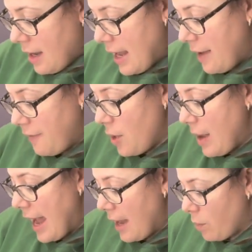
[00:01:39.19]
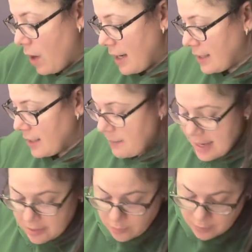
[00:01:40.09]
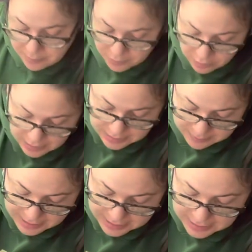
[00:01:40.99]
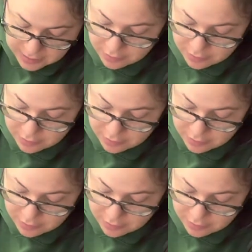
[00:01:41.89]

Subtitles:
If you had wanted to make the whipped cream any other